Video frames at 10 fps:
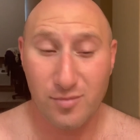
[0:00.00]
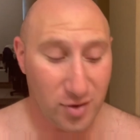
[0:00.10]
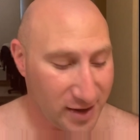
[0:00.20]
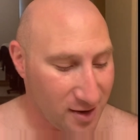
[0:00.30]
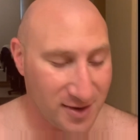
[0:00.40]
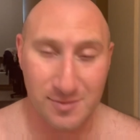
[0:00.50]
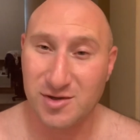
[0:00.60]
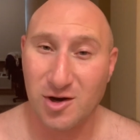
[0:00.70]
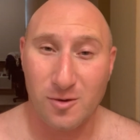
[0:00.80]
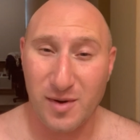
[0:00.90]
pretty awesome
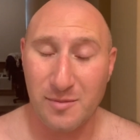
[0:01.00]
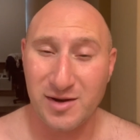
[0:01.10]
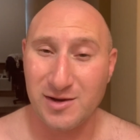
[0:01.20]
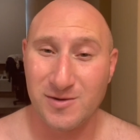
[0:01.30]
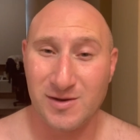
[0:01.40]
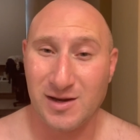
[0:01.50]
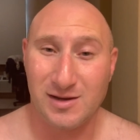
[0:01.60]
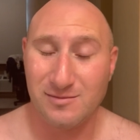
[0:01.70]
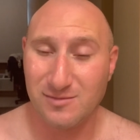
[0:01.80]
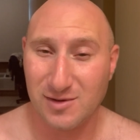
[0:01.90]
soap. I've been using
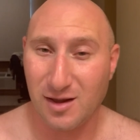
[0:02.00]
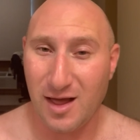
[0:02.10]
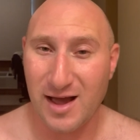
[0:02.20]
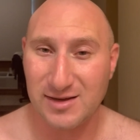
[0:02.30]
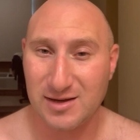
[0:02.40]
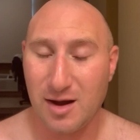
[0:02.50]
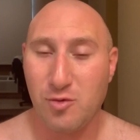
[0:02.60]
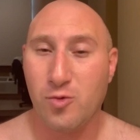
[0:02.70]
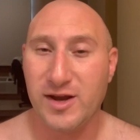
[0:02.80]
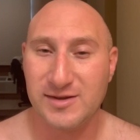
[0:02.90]
it the last
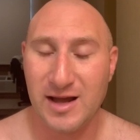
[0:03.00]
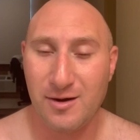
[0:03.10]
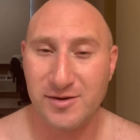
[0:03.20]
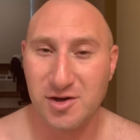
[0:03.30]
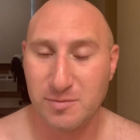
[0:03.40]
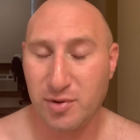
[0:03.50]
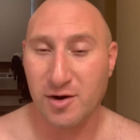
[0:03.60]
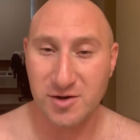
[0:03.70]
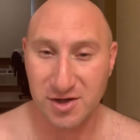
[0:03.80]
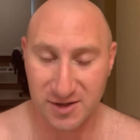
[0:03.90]
couple weeks now. I just
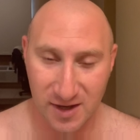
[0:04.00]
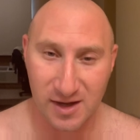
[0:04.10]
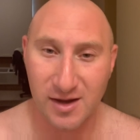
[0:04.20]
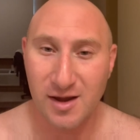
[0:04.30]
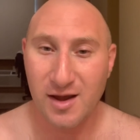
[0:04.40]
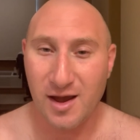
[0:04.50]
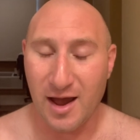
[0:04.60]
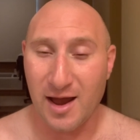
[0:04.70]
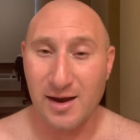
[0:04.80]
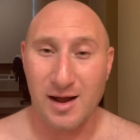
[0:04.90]
purchased it,
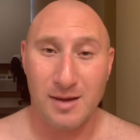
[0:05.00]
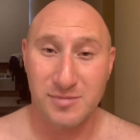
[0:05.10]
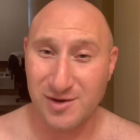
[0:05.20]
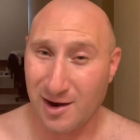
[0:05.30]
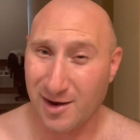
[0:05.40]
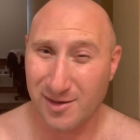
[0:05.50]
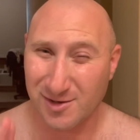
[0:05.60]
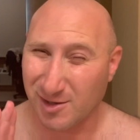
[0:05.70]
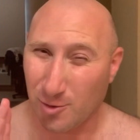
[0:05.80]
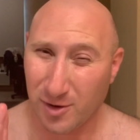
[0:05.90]
and I'm sorry
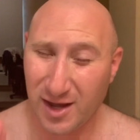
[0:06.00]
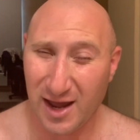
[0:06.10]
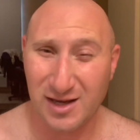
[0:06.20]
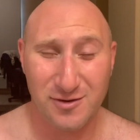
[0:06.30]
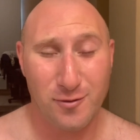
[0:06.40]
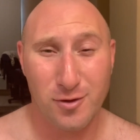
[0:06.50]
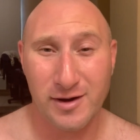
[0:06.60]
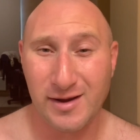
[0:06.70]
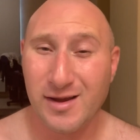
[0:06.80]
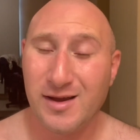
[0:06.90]
there's no case for
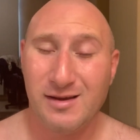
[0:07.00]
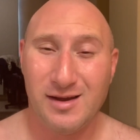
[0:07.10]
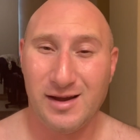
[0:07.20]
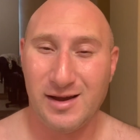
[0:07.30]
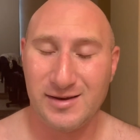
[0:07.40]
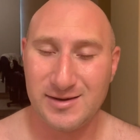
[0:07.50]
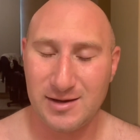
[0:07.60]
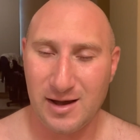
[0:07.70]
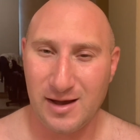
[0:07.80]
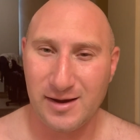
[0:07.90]
it. It
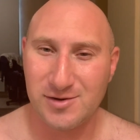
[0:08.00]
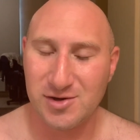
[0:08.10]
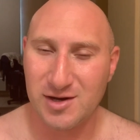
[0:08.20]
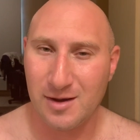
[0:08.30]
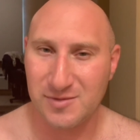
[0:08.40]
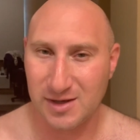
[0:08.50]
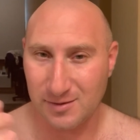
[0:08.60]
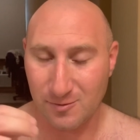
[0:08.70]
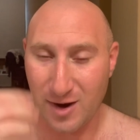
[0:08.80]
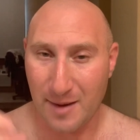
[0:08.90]
just comes
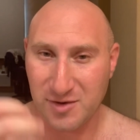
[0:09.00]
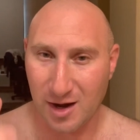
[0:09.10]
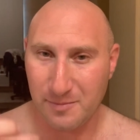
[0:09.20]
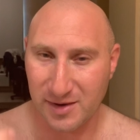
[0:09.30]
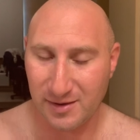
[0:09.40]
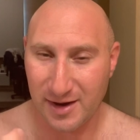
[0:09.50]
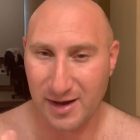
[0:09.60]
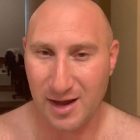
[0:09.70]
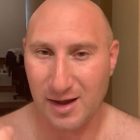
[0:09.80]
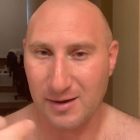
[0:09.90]
in wrapped up in like
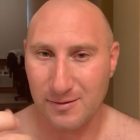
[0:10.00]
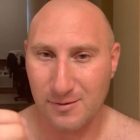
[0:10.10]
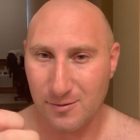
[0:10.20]
a